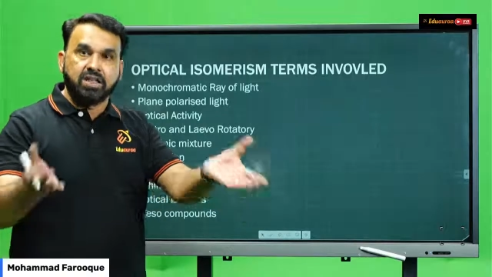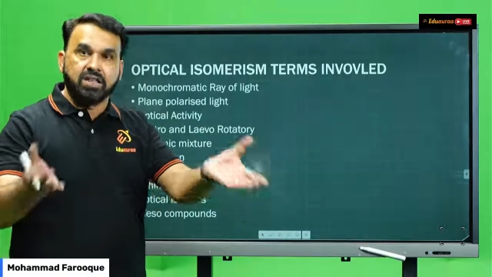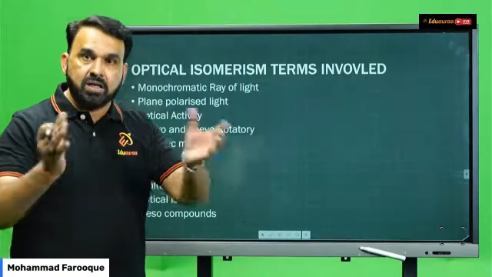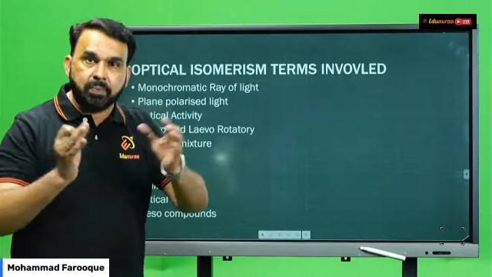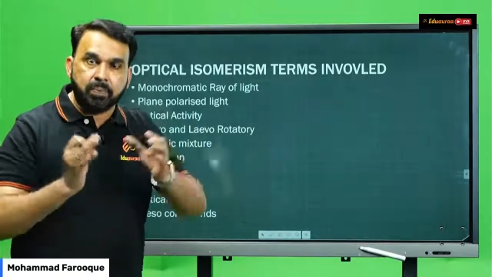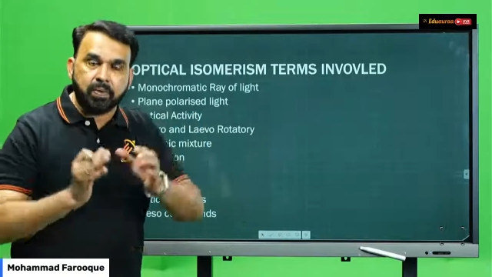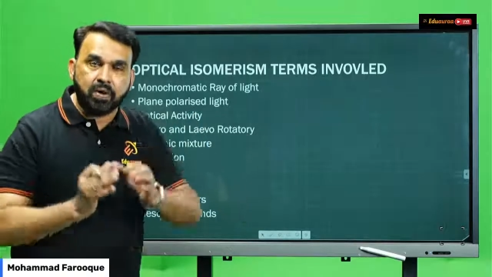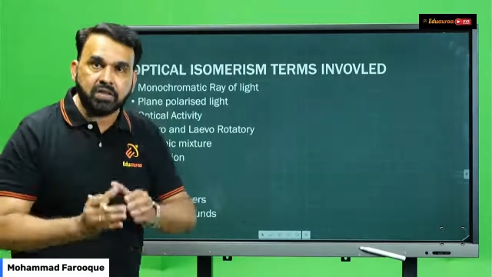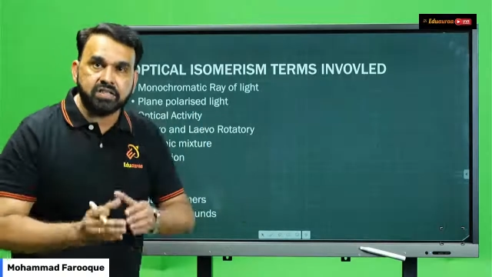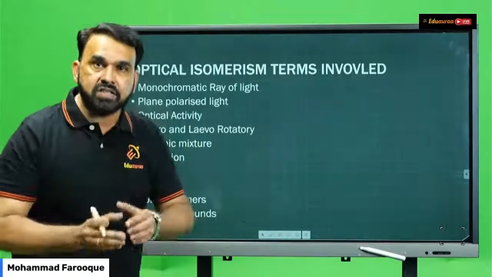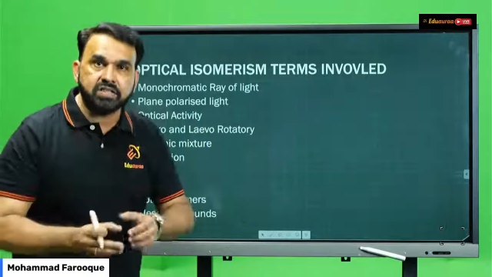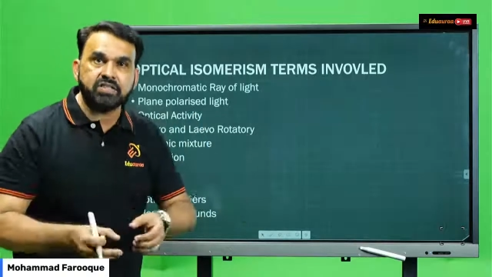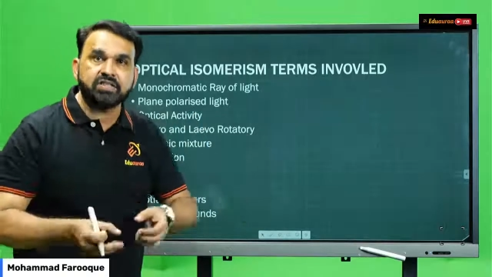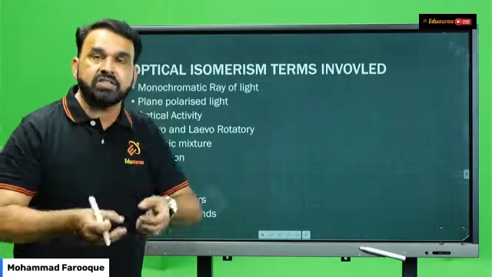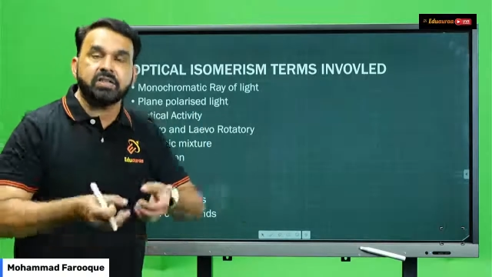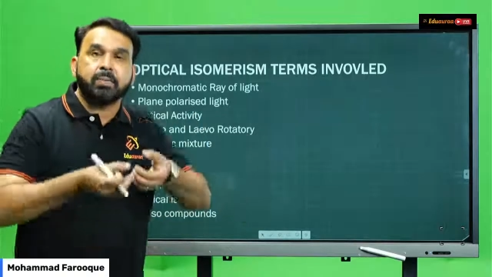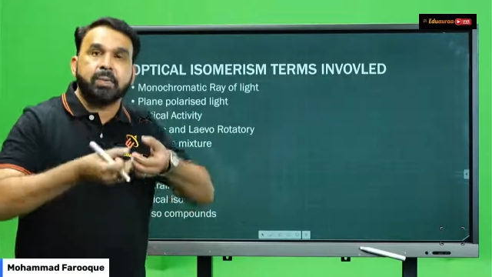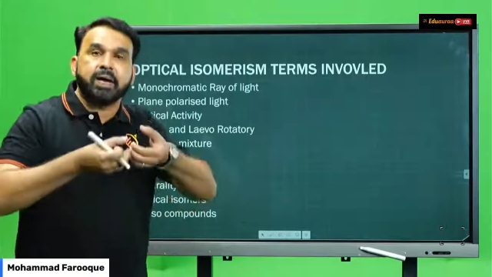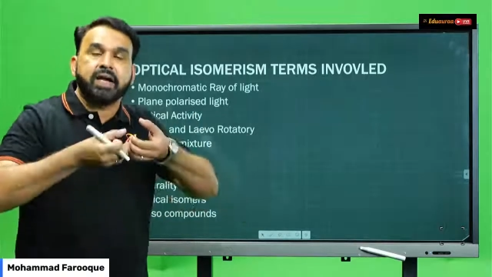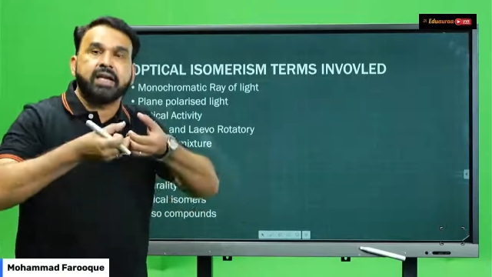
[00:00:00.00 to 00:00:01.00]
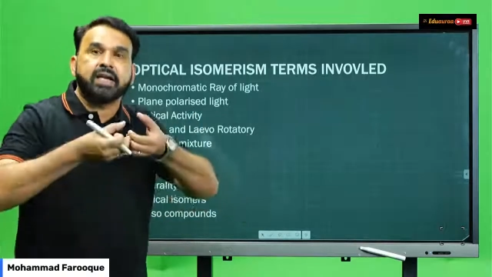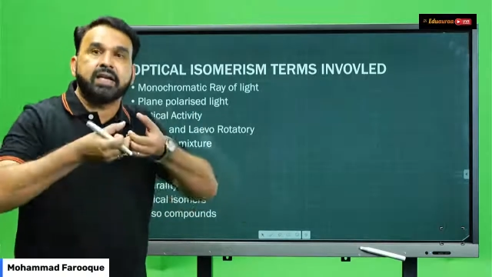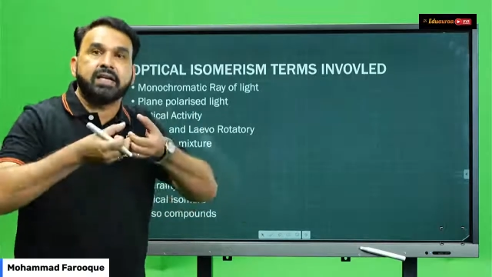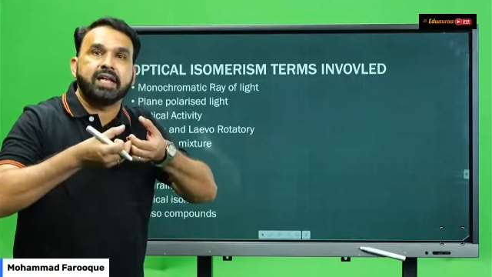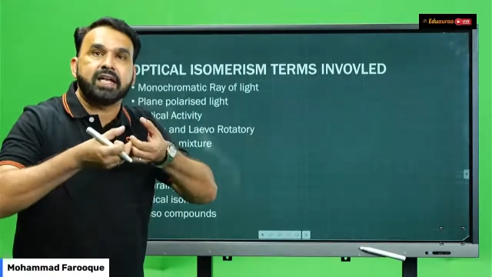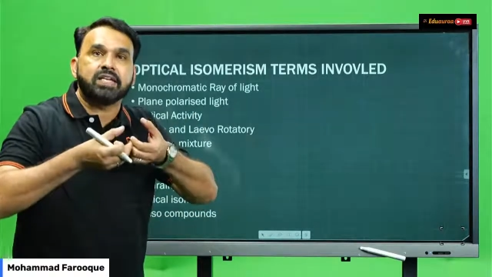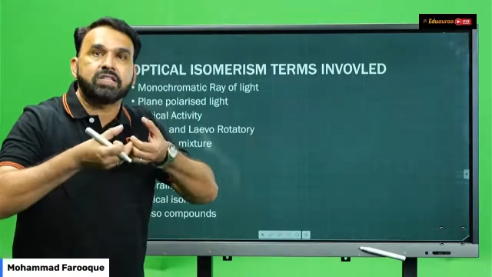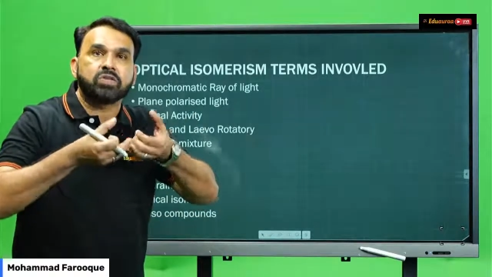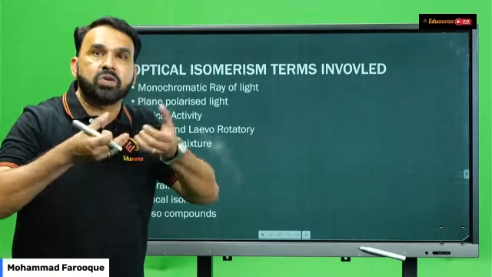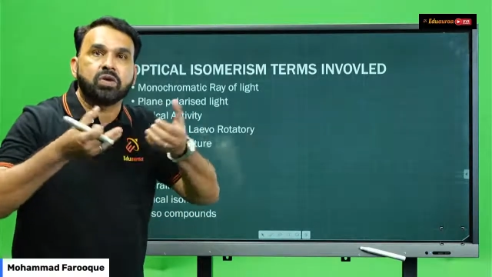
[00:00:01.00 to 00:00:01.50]
the process of separating
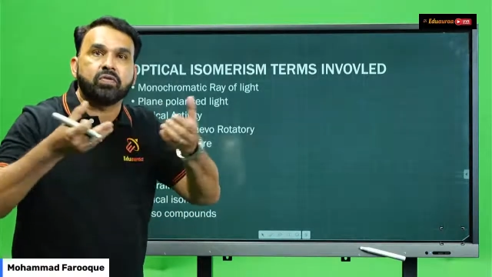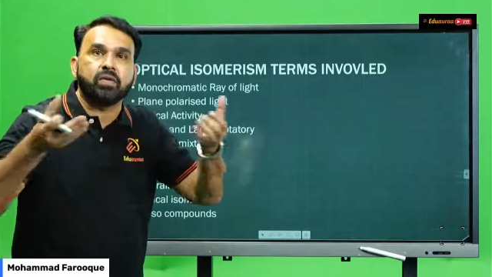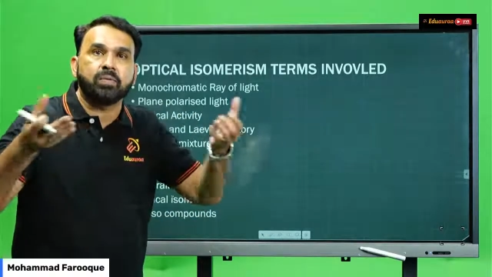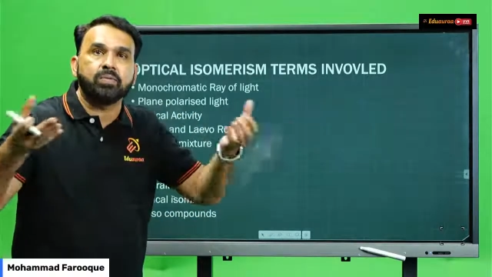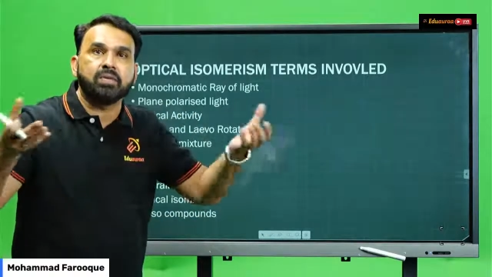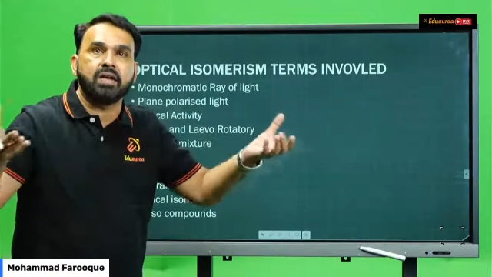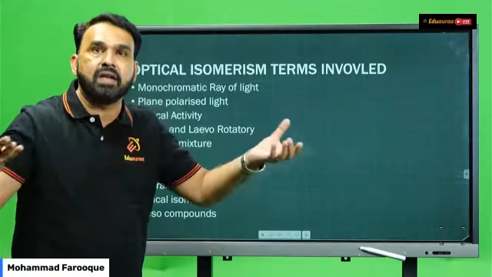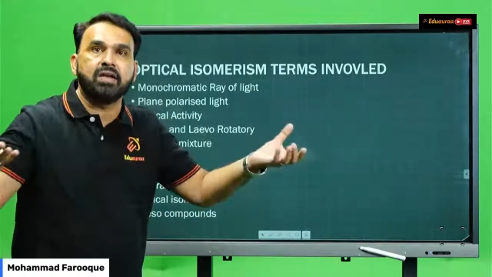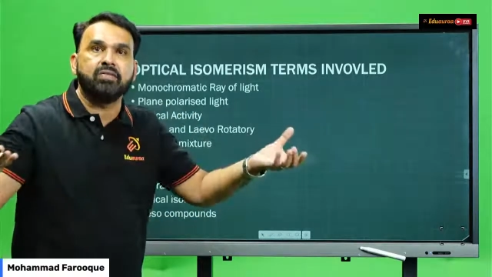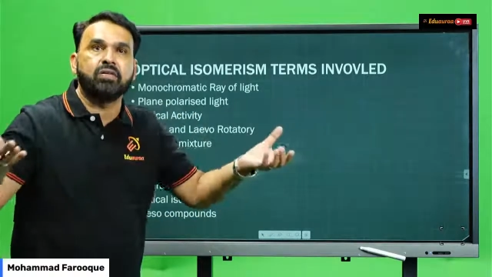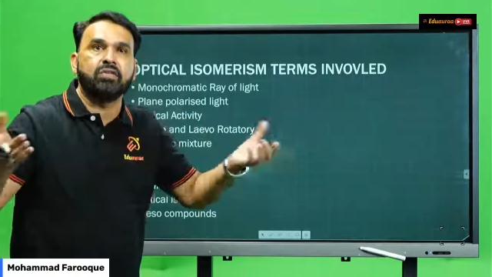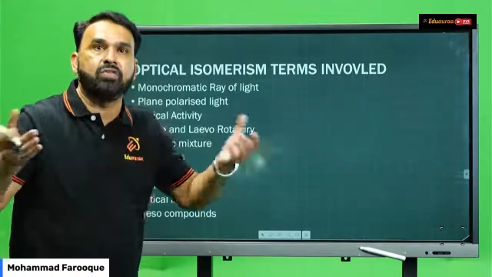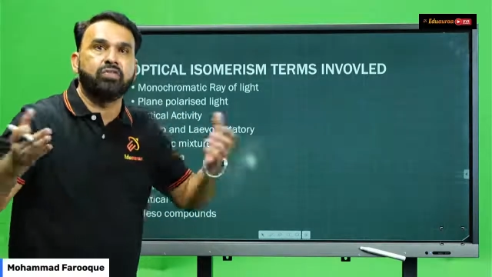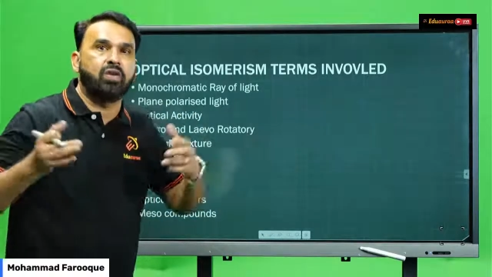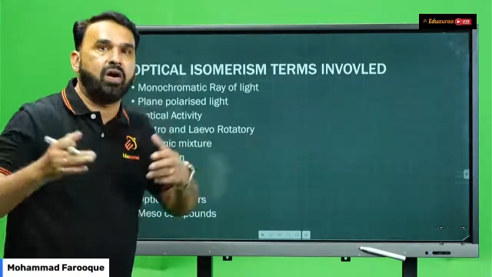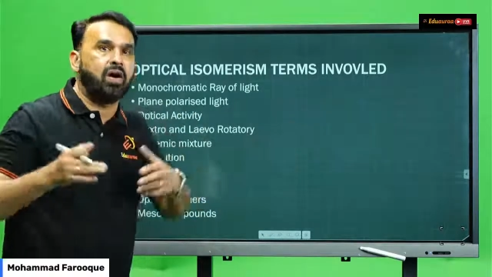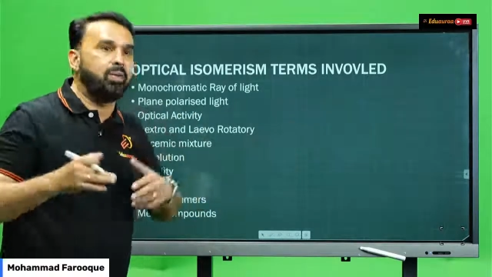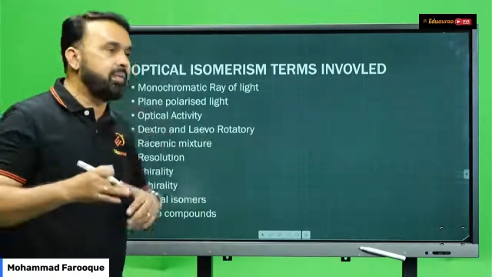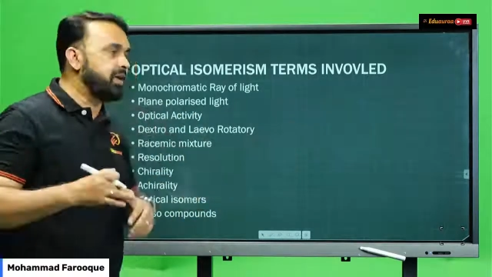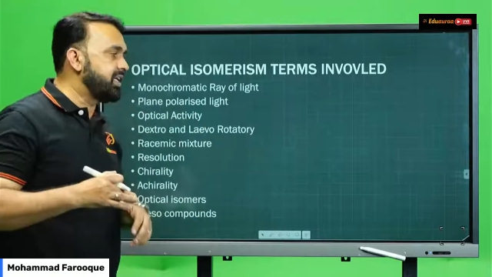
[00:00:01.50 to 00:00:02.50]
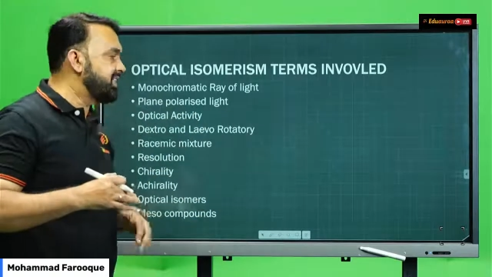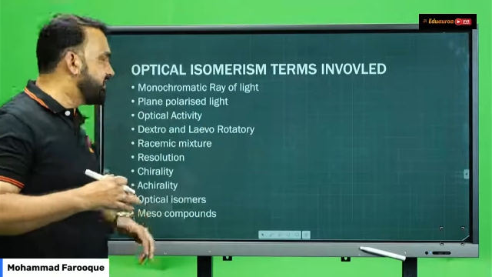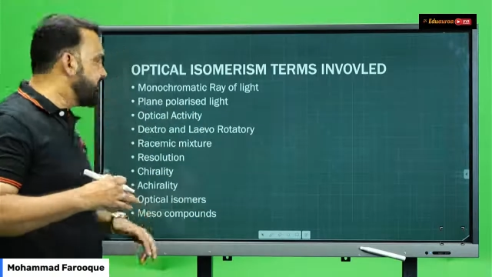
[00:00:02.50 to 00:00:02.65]
dextro from the levo form